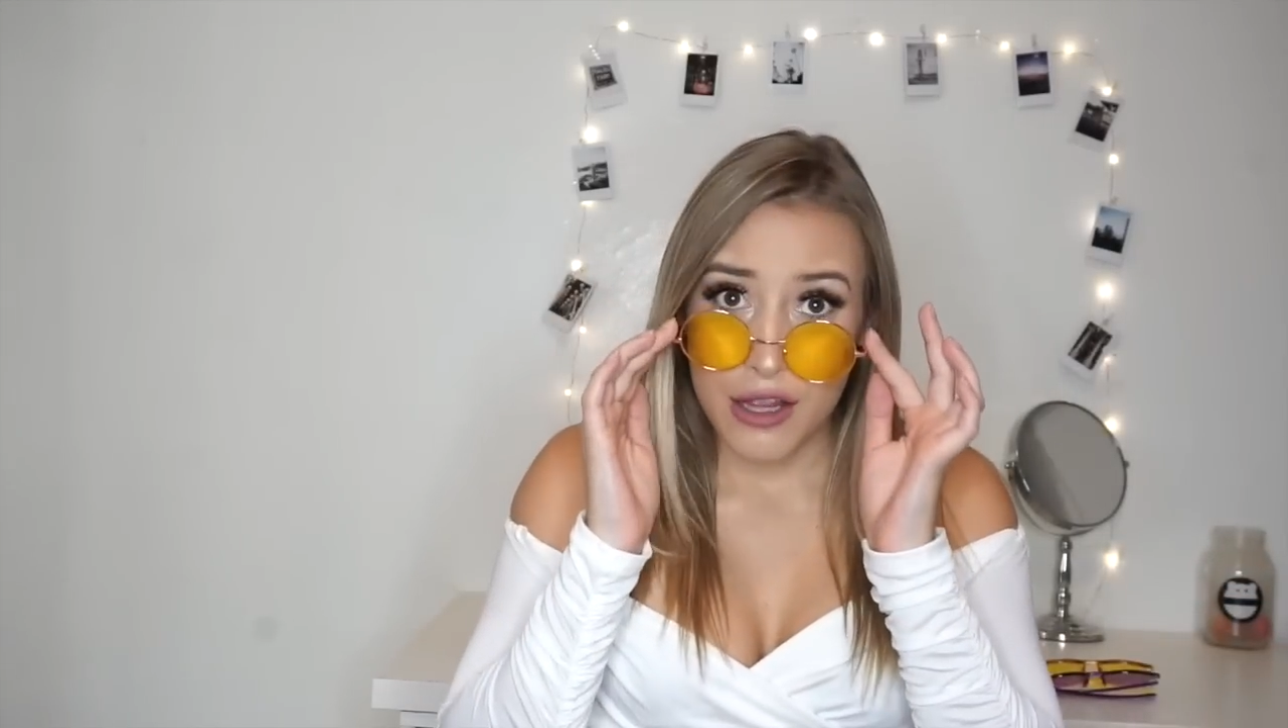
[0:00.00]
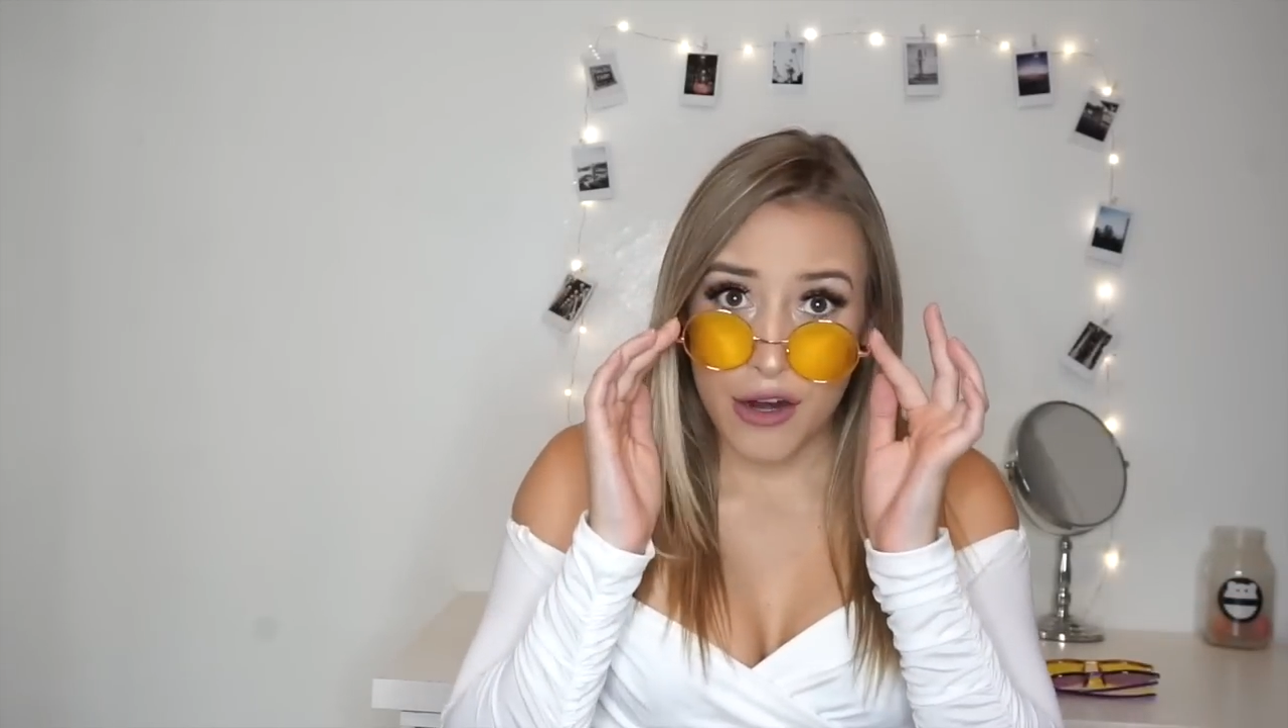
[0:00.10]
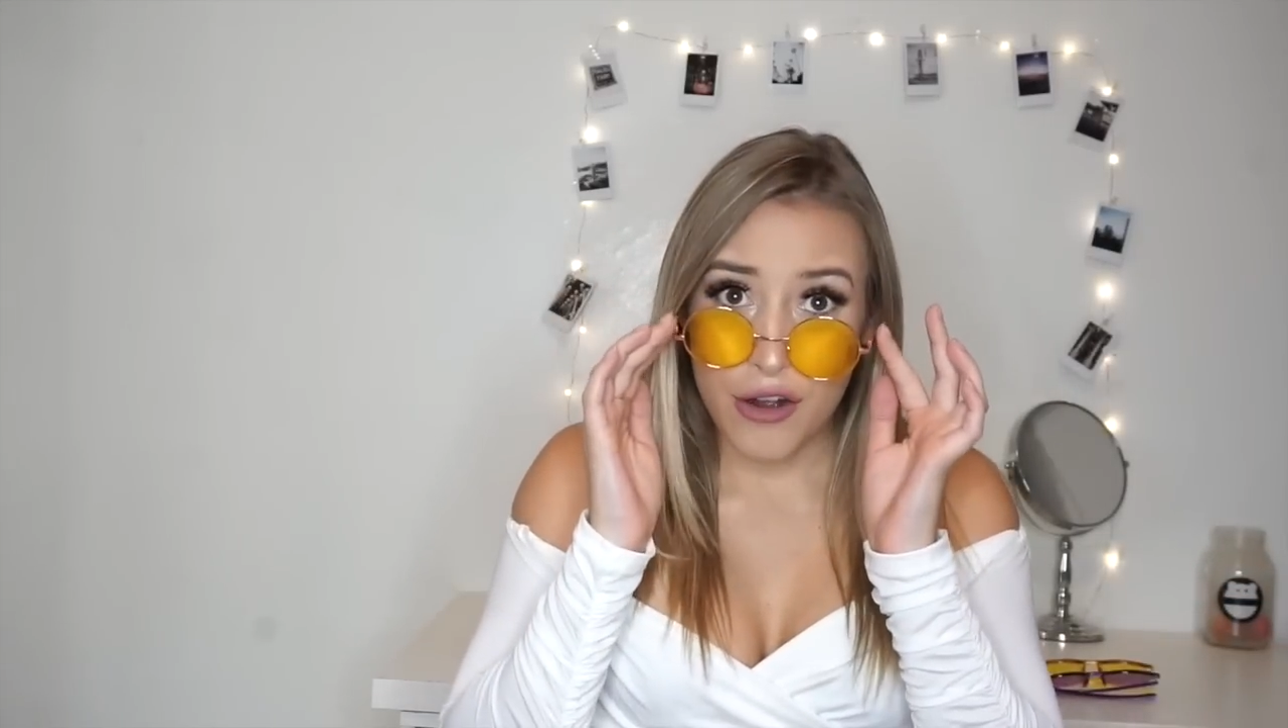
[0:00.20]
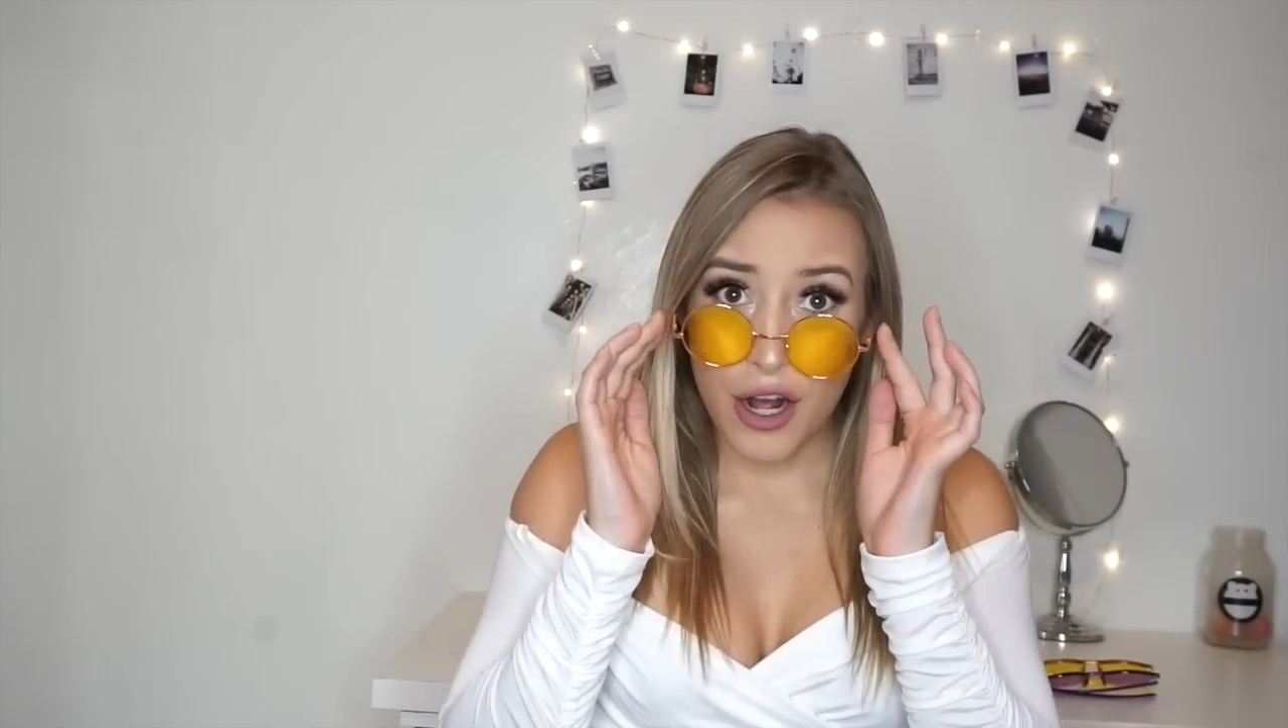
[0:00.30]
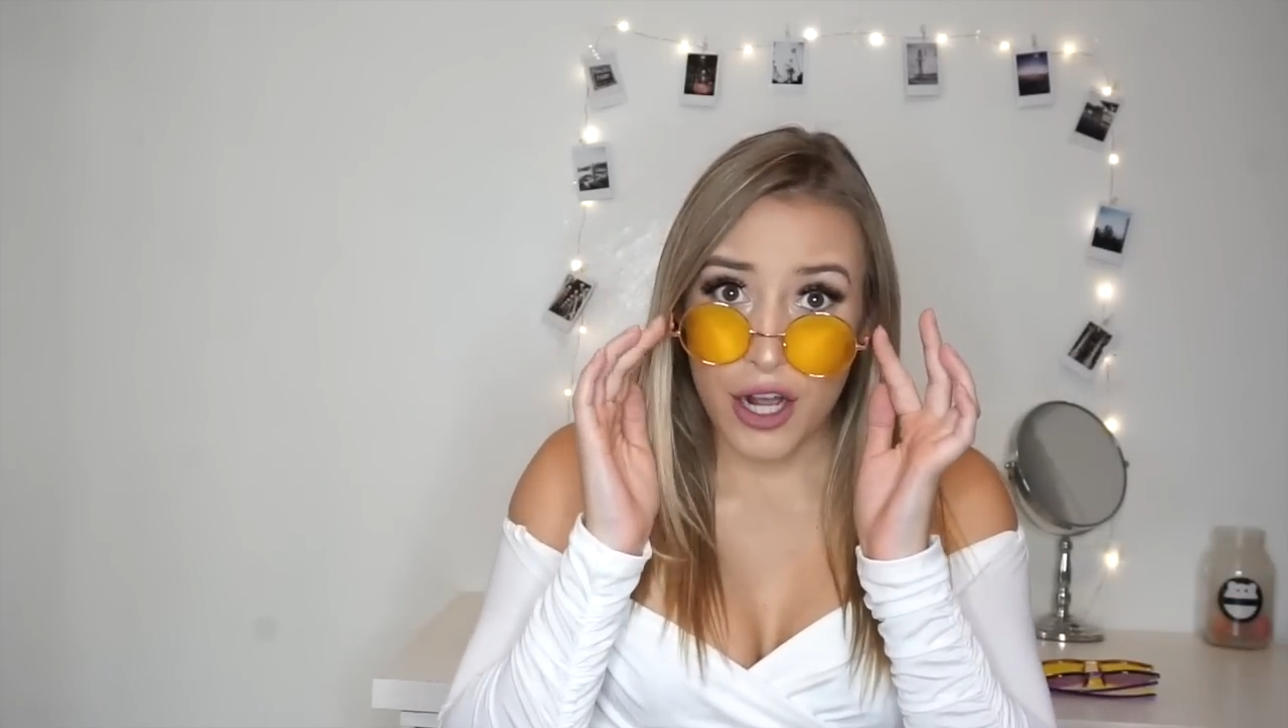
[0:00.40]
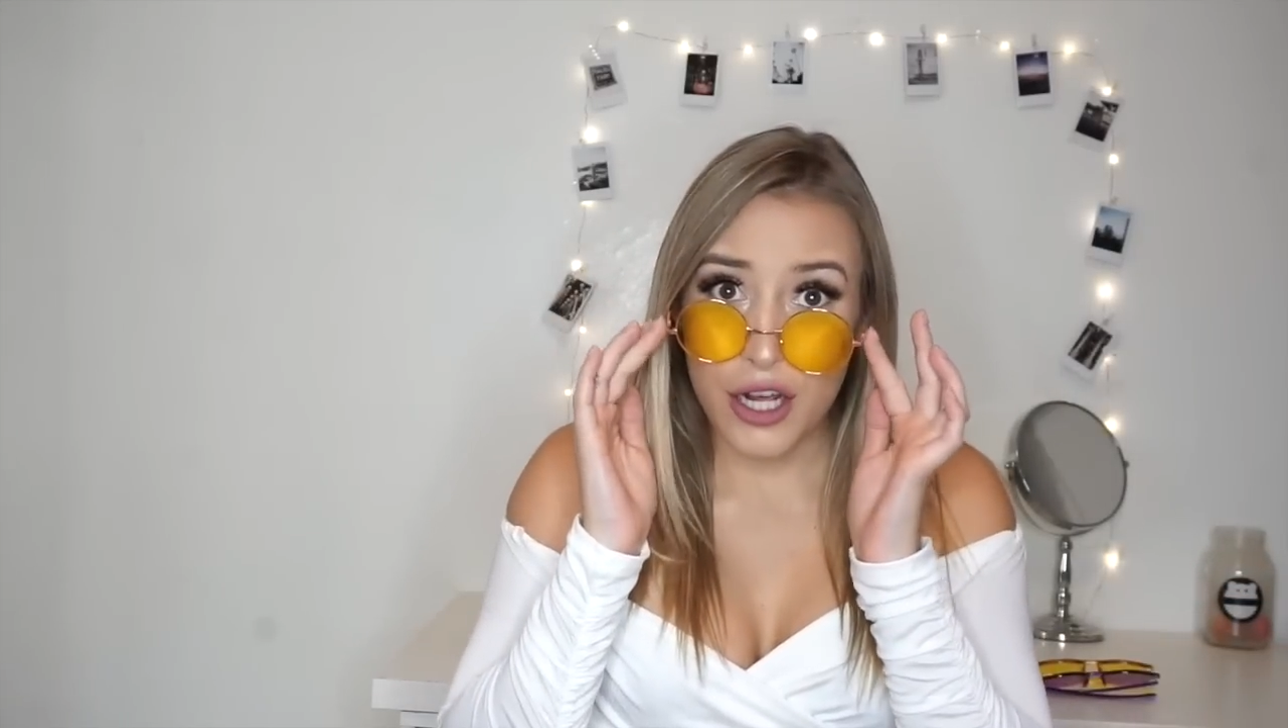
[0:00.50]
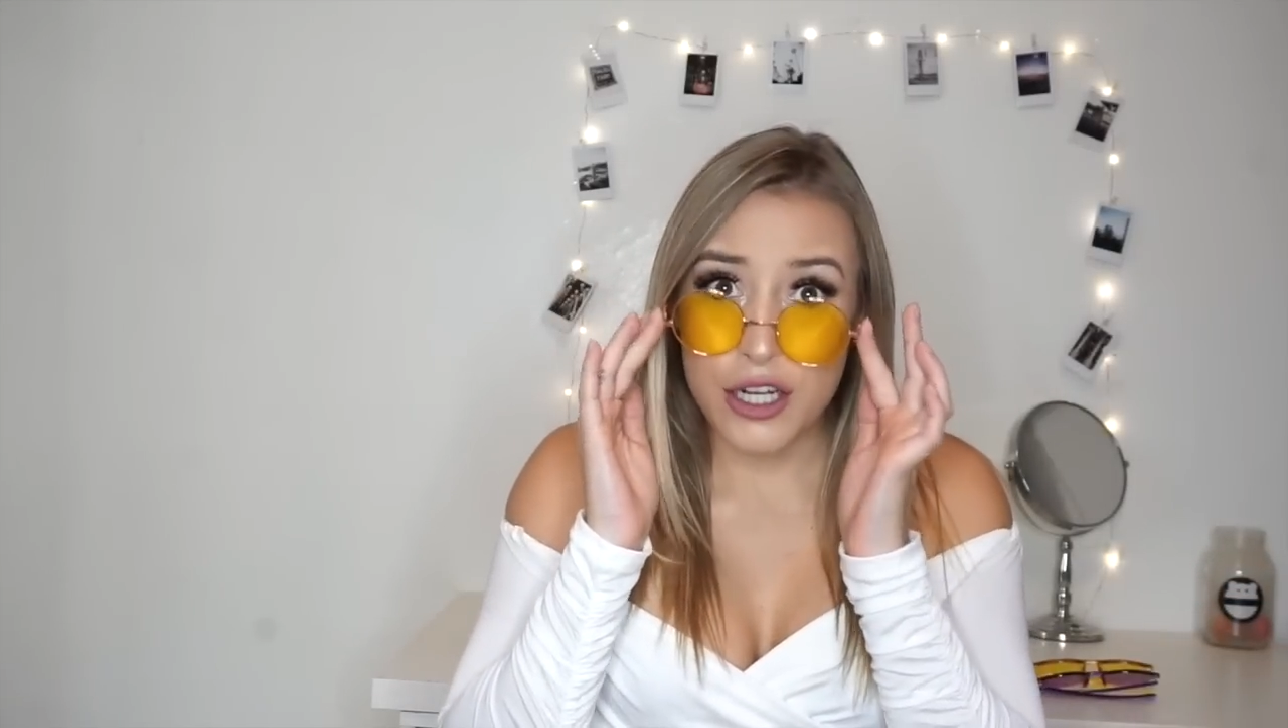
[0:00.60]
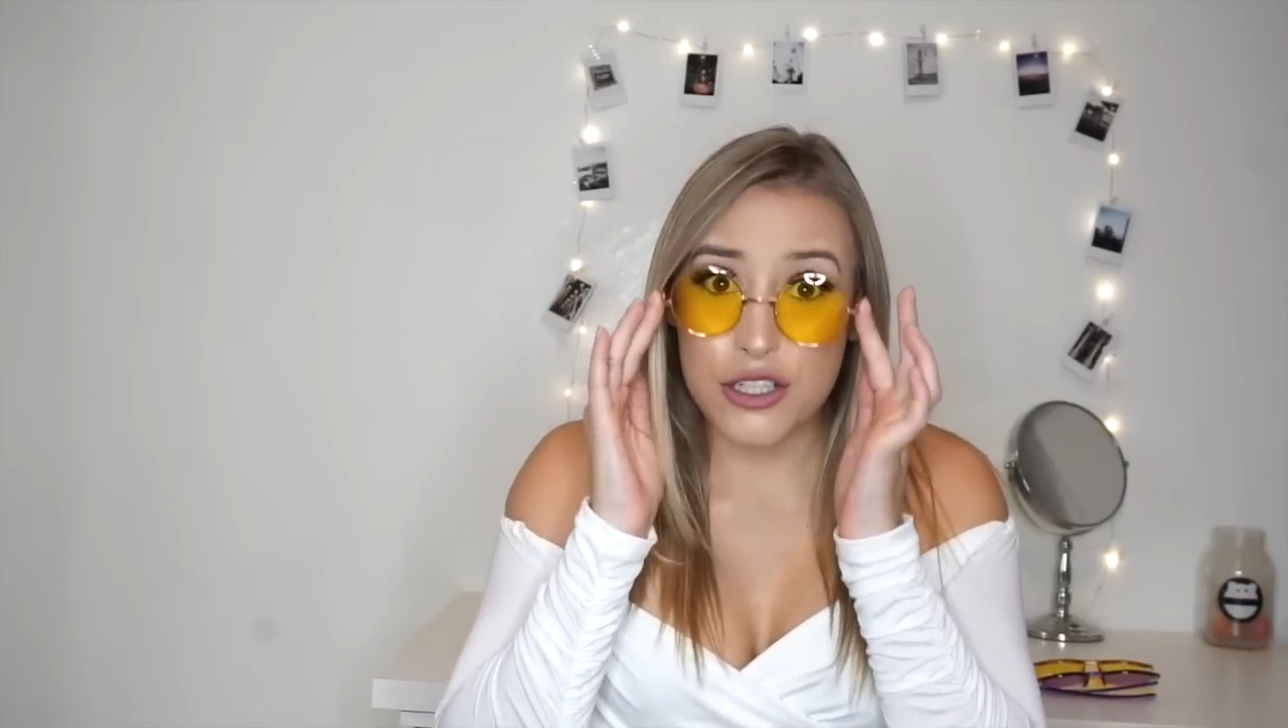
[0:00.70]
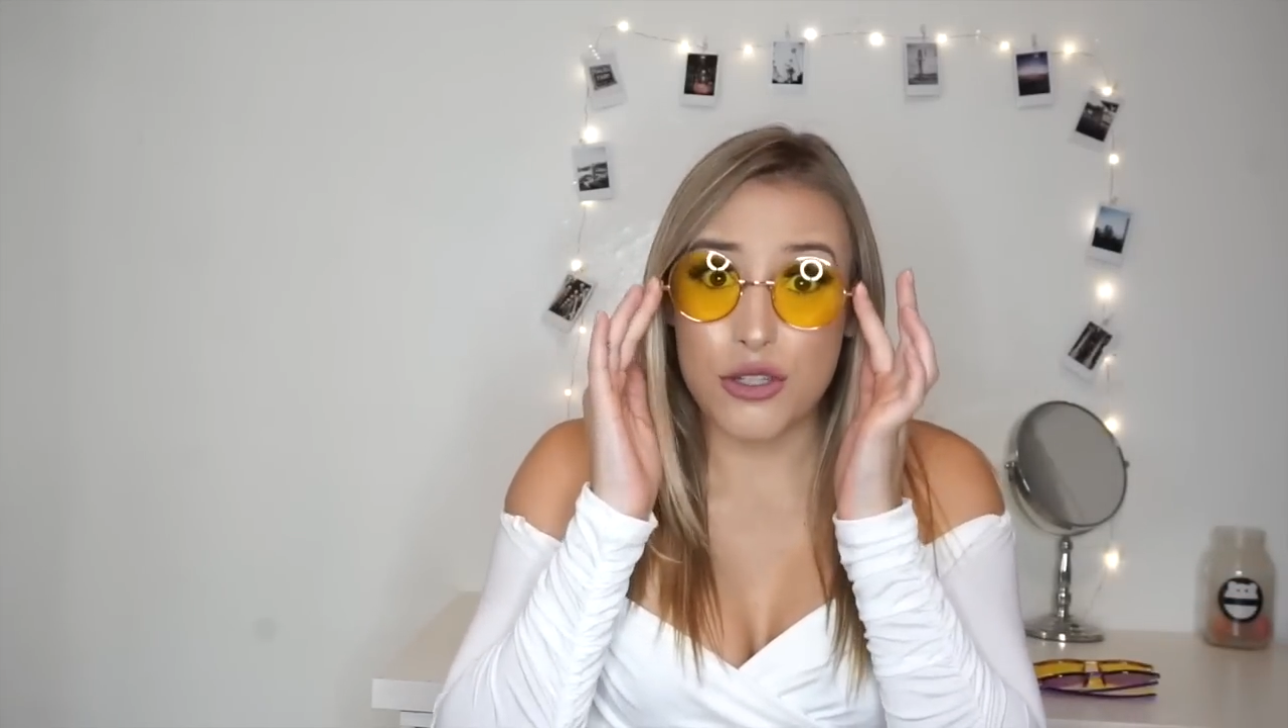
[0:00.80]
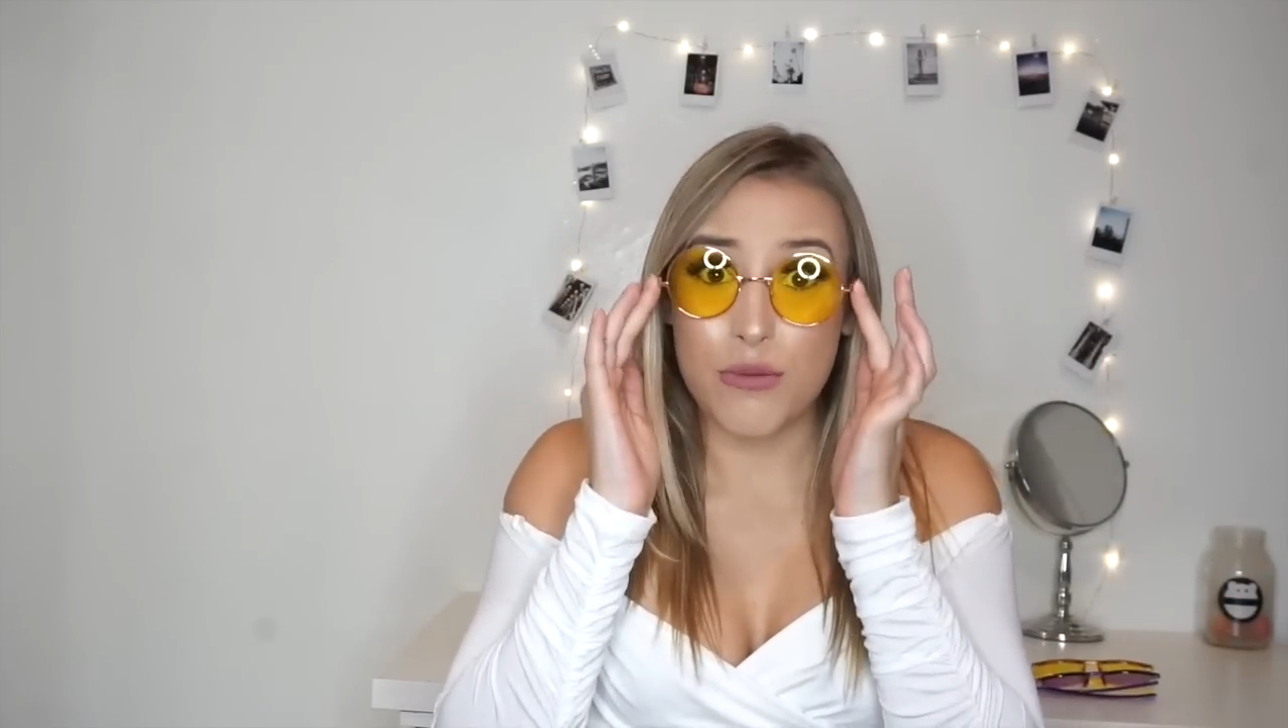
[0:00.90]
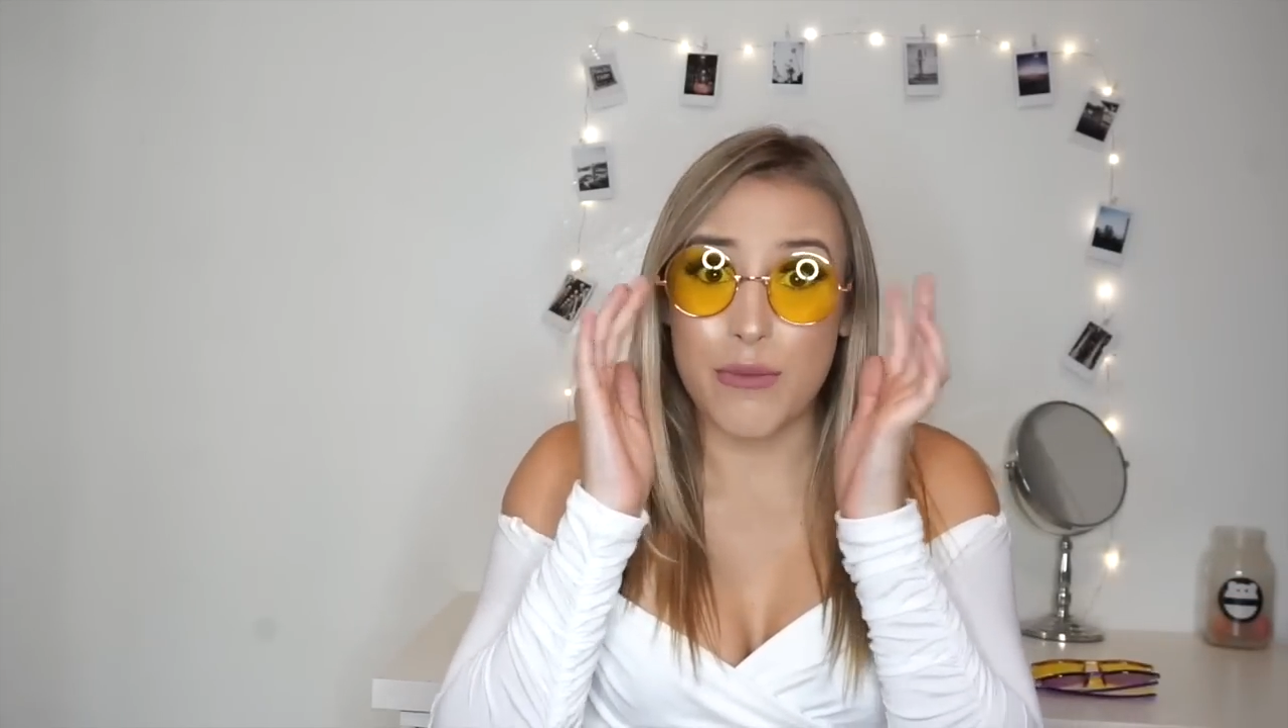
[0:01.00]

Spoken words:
They're not gonna do